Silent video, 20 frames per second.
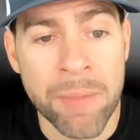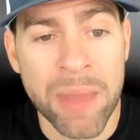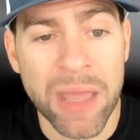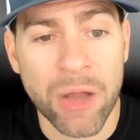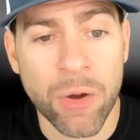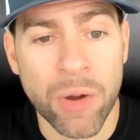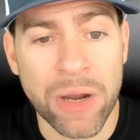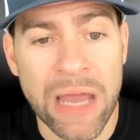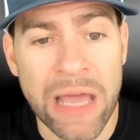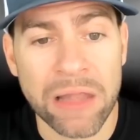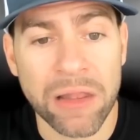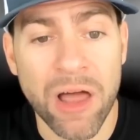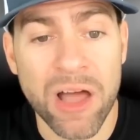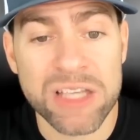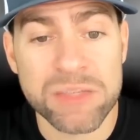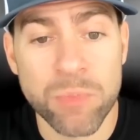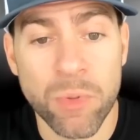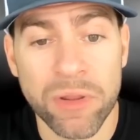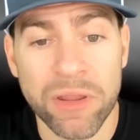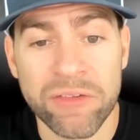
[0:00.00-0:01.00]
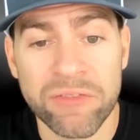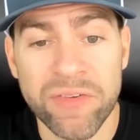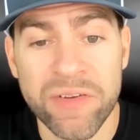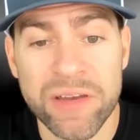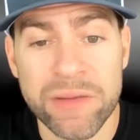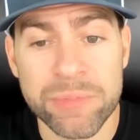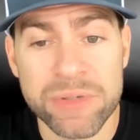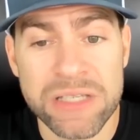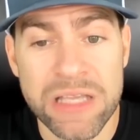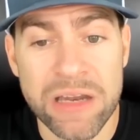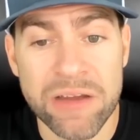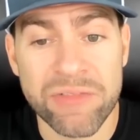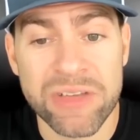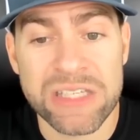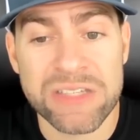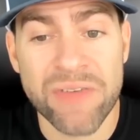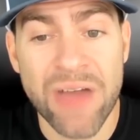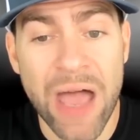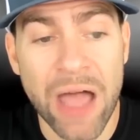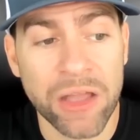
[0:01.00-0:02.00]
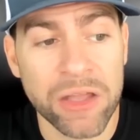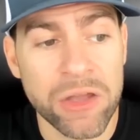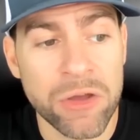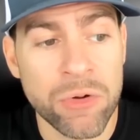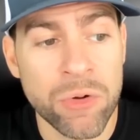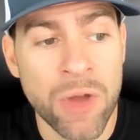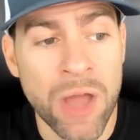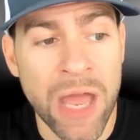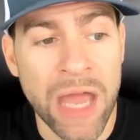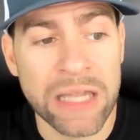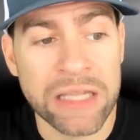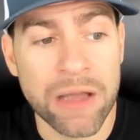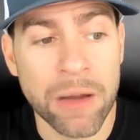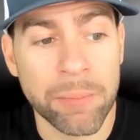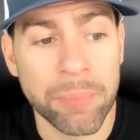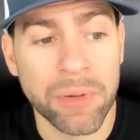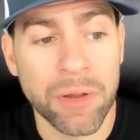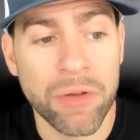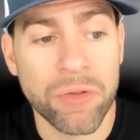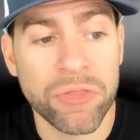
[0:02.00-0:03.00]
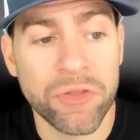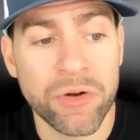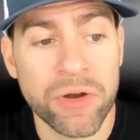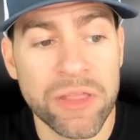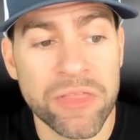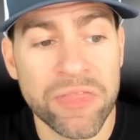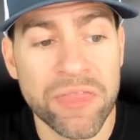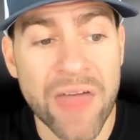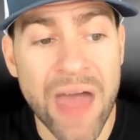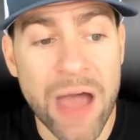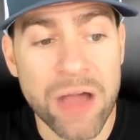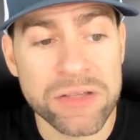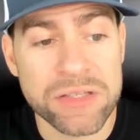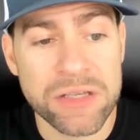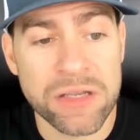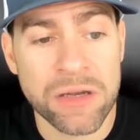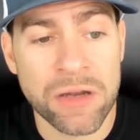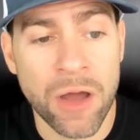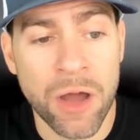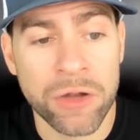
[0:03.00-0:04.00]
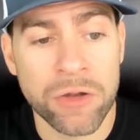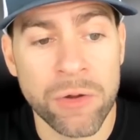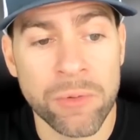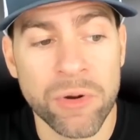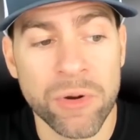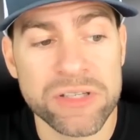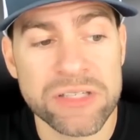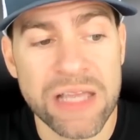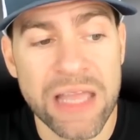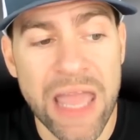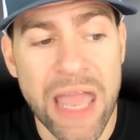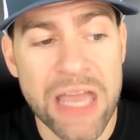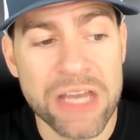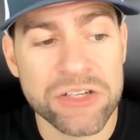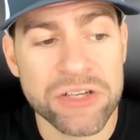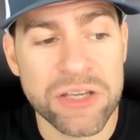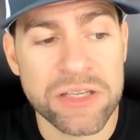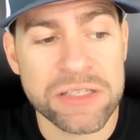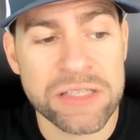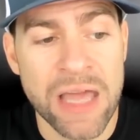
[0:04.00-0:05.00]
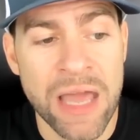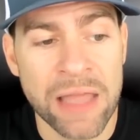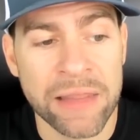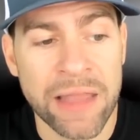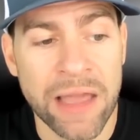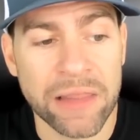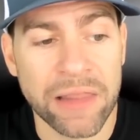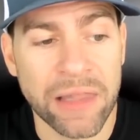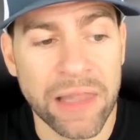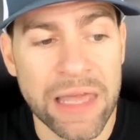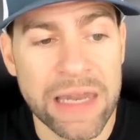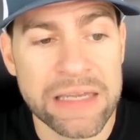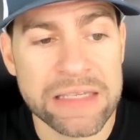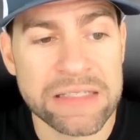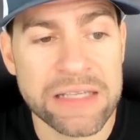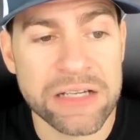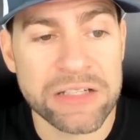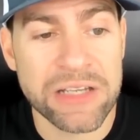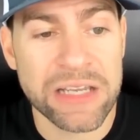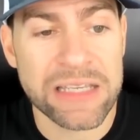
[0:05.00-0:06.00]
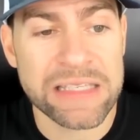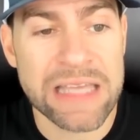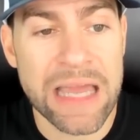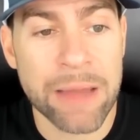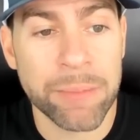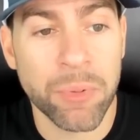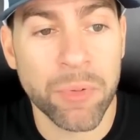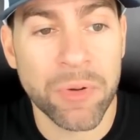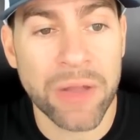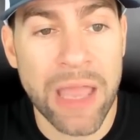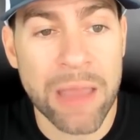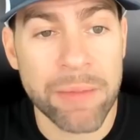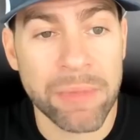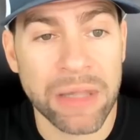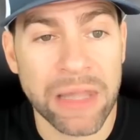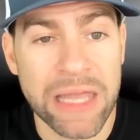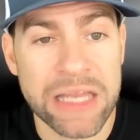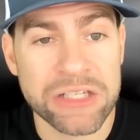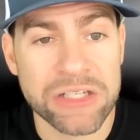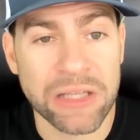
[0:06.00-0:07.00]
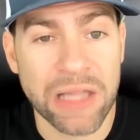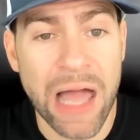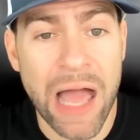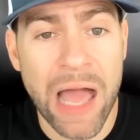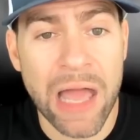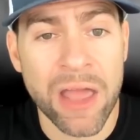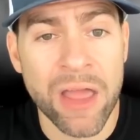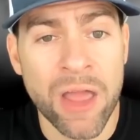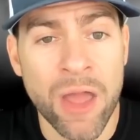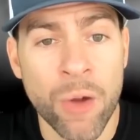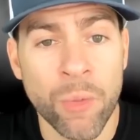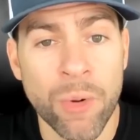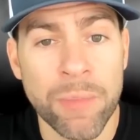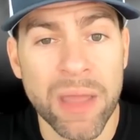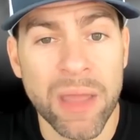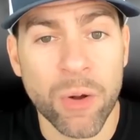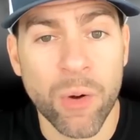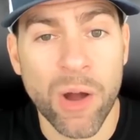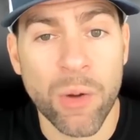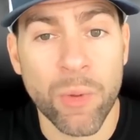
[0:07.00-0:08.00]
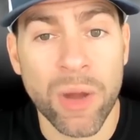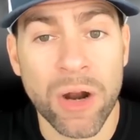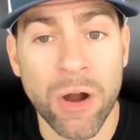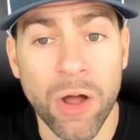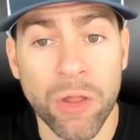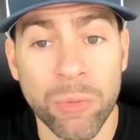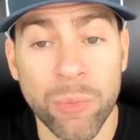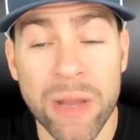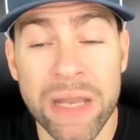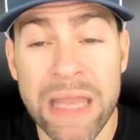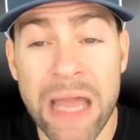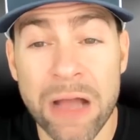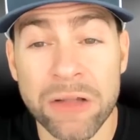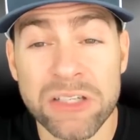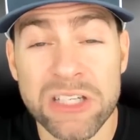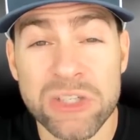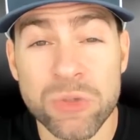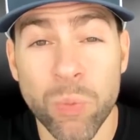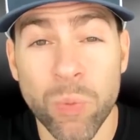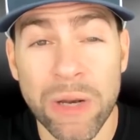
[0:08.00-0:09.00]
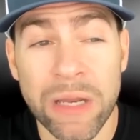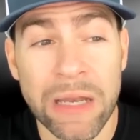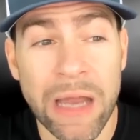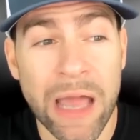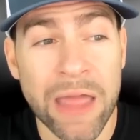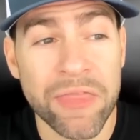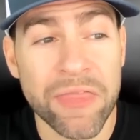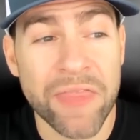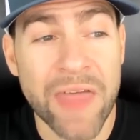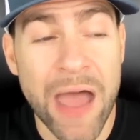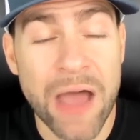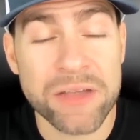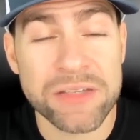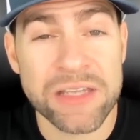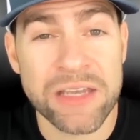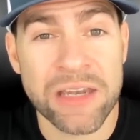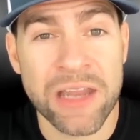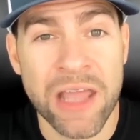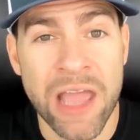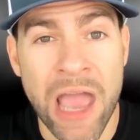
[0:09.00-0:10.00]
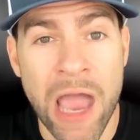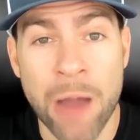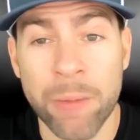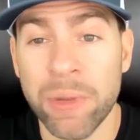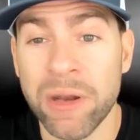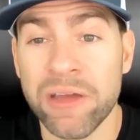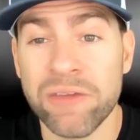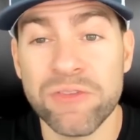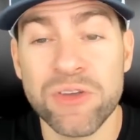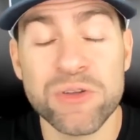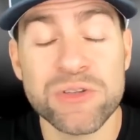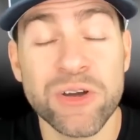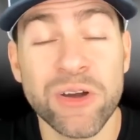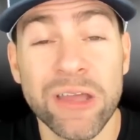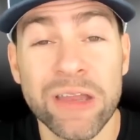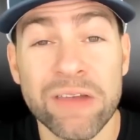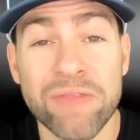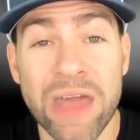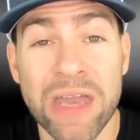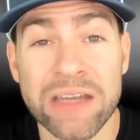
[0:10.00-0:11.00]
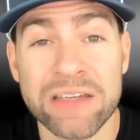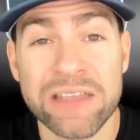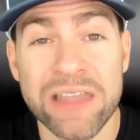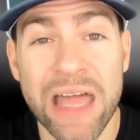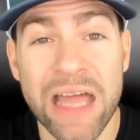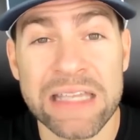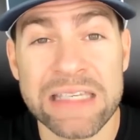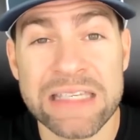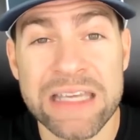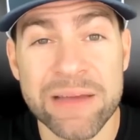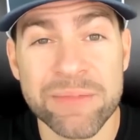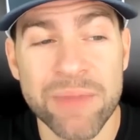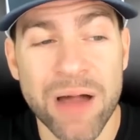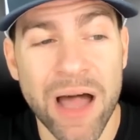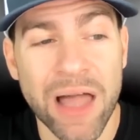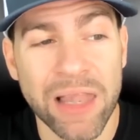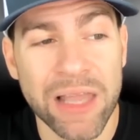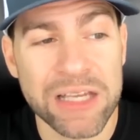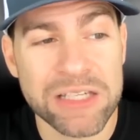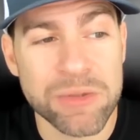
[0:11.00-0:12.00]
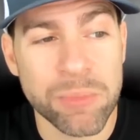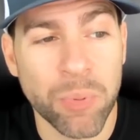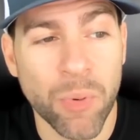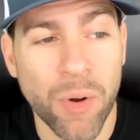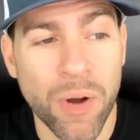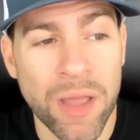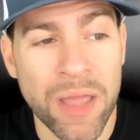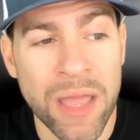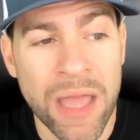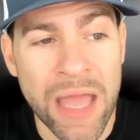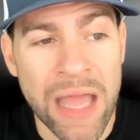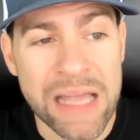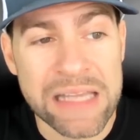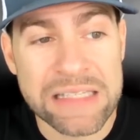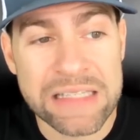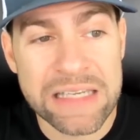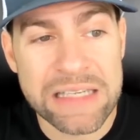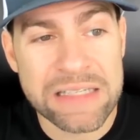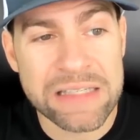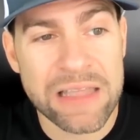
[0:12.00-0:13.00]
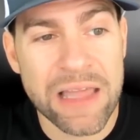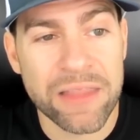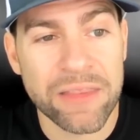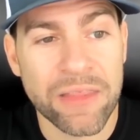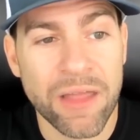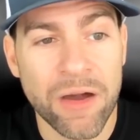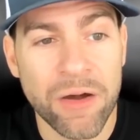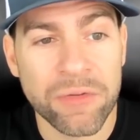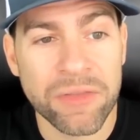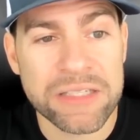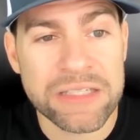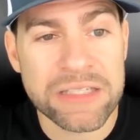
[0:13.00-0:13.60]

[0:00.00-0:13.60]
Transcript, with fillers: Bitcoin had lost more than 50% of its value and dumped below 30,000 on numerous occasions. Now, the latest such example came in late July when Bitcoin went all the way down to 29,000. How many of you took advantage of that dip? Holla at your boy. And since then, though, the